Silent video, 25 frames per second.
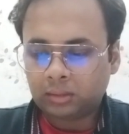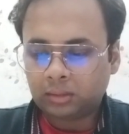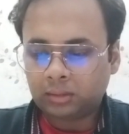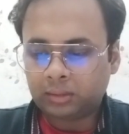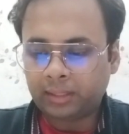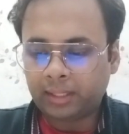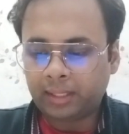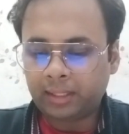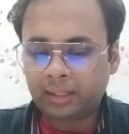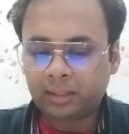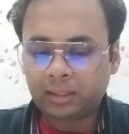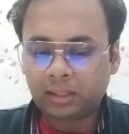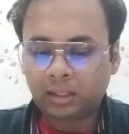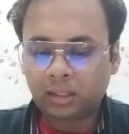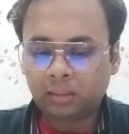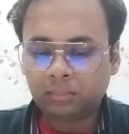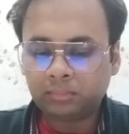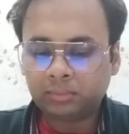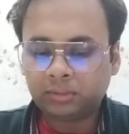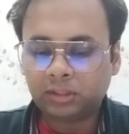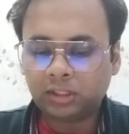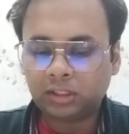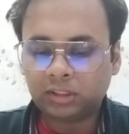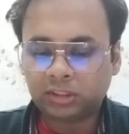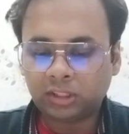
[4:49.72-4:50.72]
then
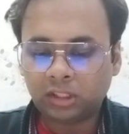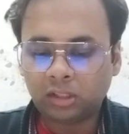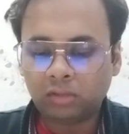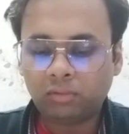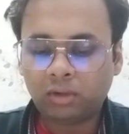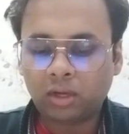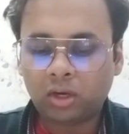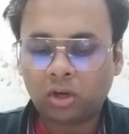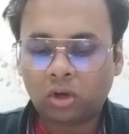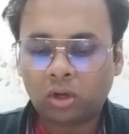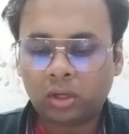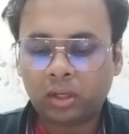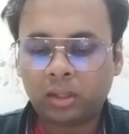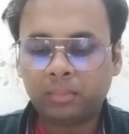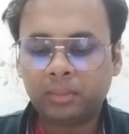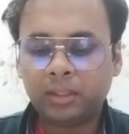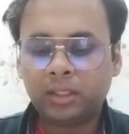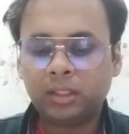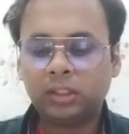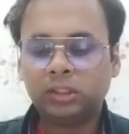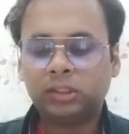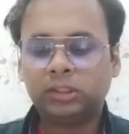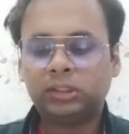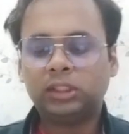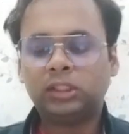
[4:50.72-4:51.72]
comes the silver
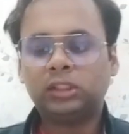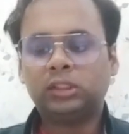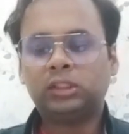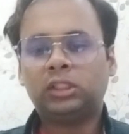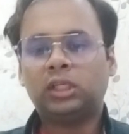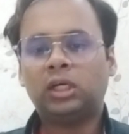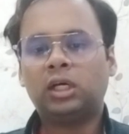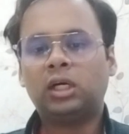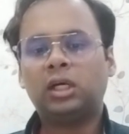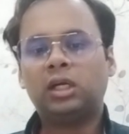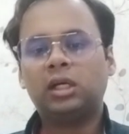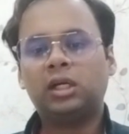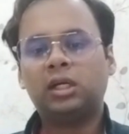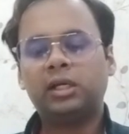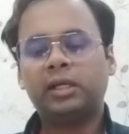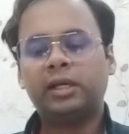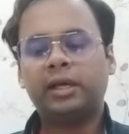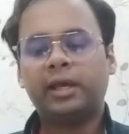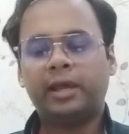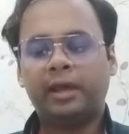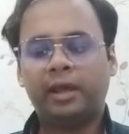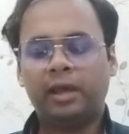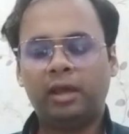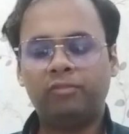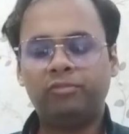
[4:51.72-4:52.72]
ornament is the
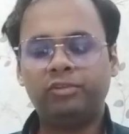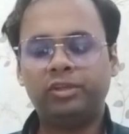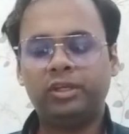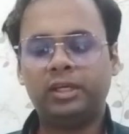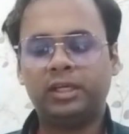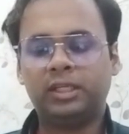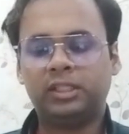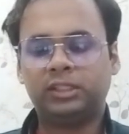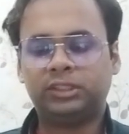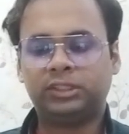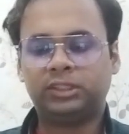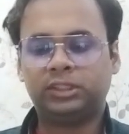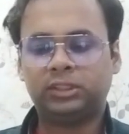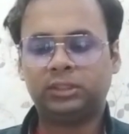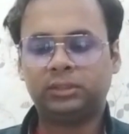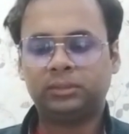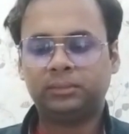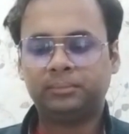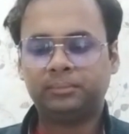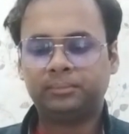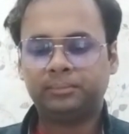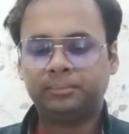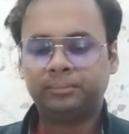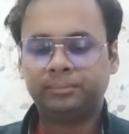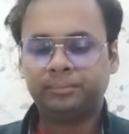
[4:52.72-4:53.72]
third heaviest,
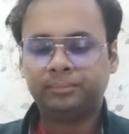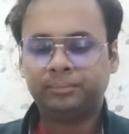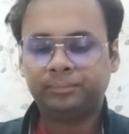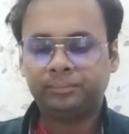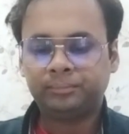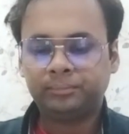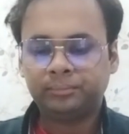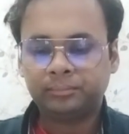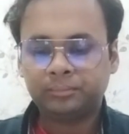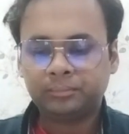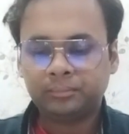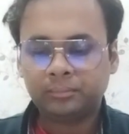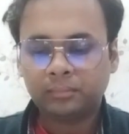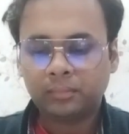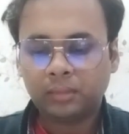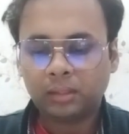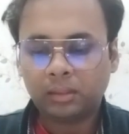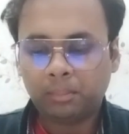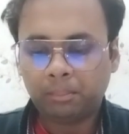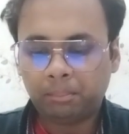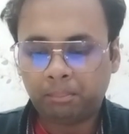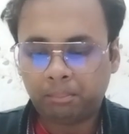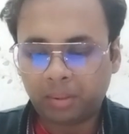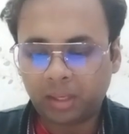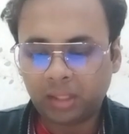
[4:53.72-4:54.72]

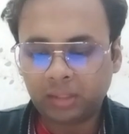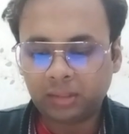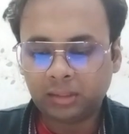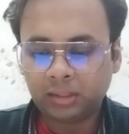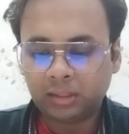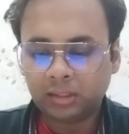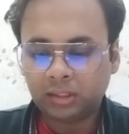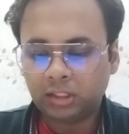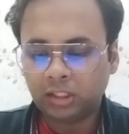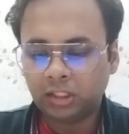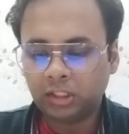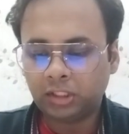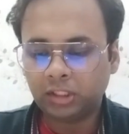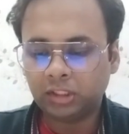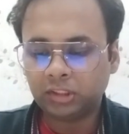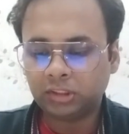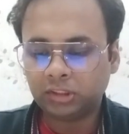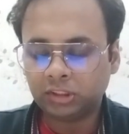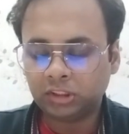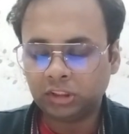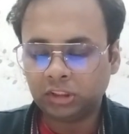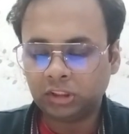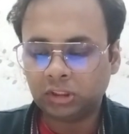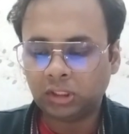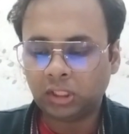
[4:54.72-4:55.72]
but it is
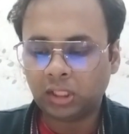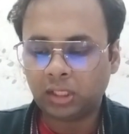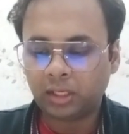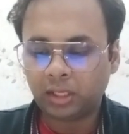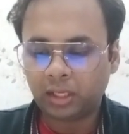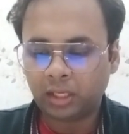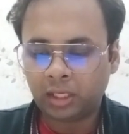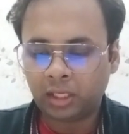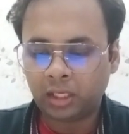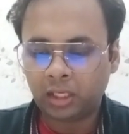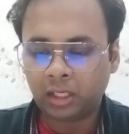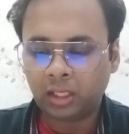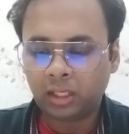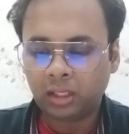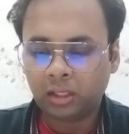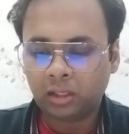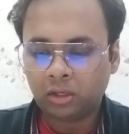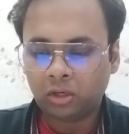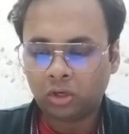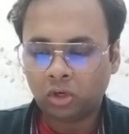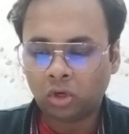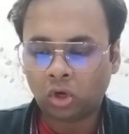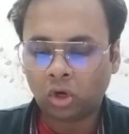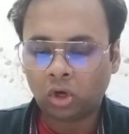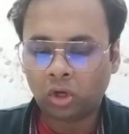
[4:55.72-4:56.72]
neither A
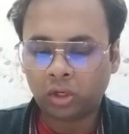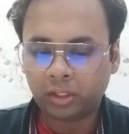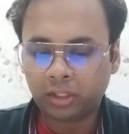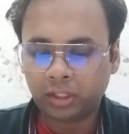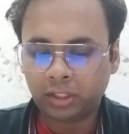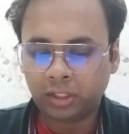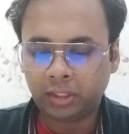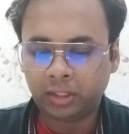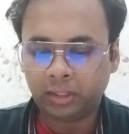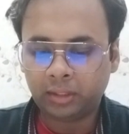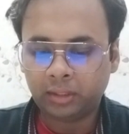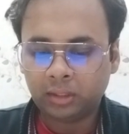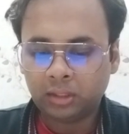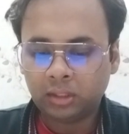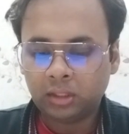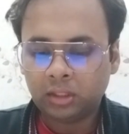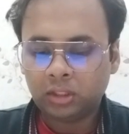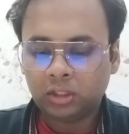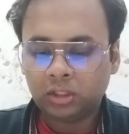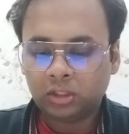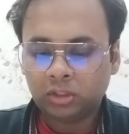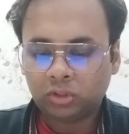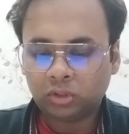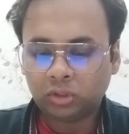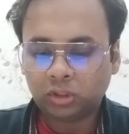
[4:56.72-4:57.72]
nor E.
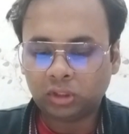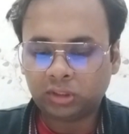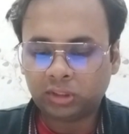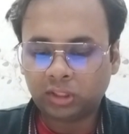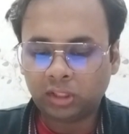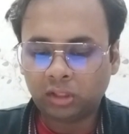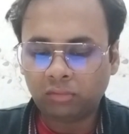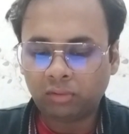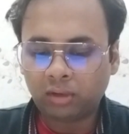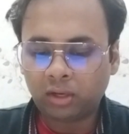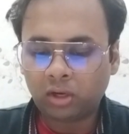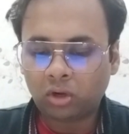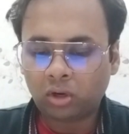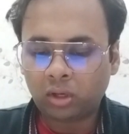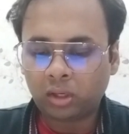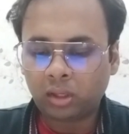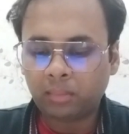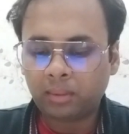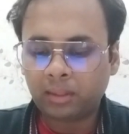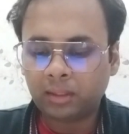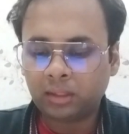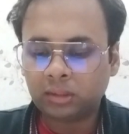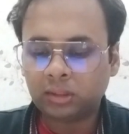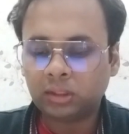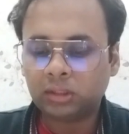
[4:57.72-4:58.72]
So the silver
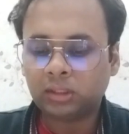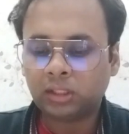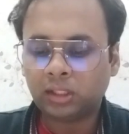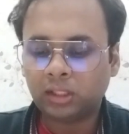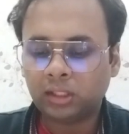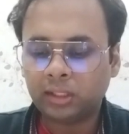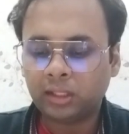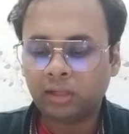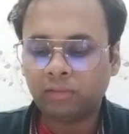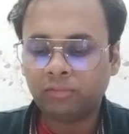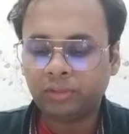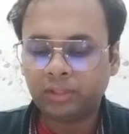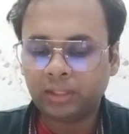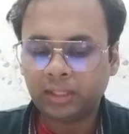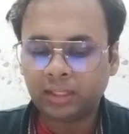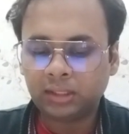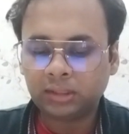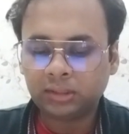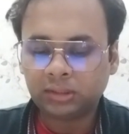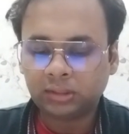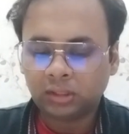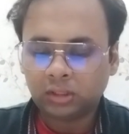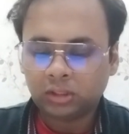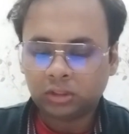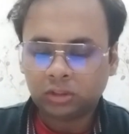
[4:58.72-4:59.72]
ornament is the third
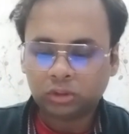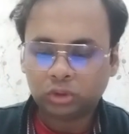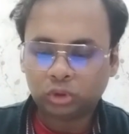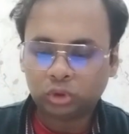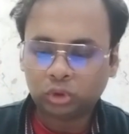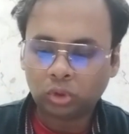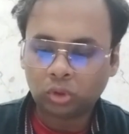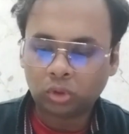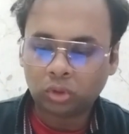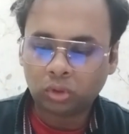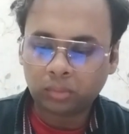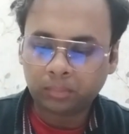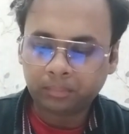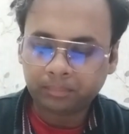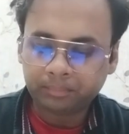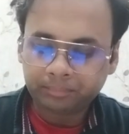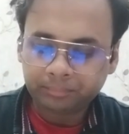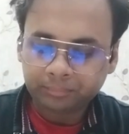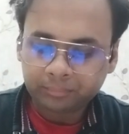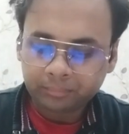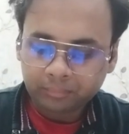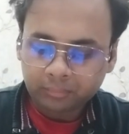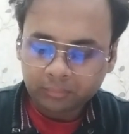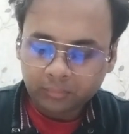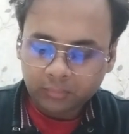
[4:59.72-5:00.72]
heaviest, So
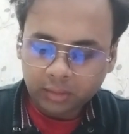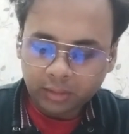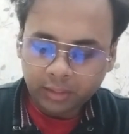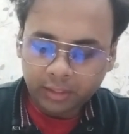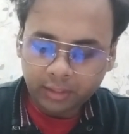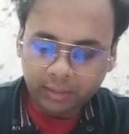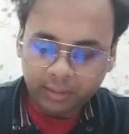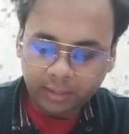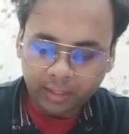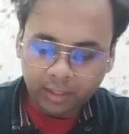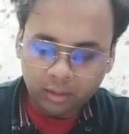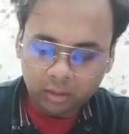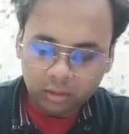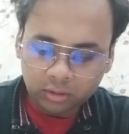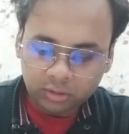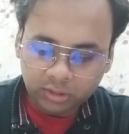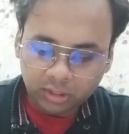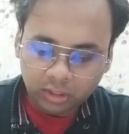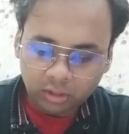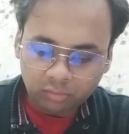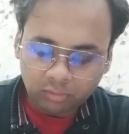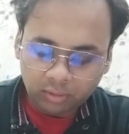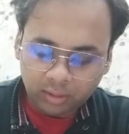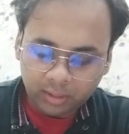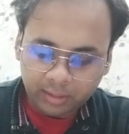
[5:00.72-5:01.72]

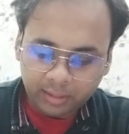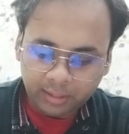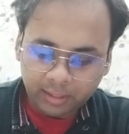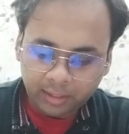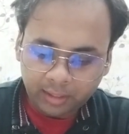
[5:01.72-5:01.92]
silver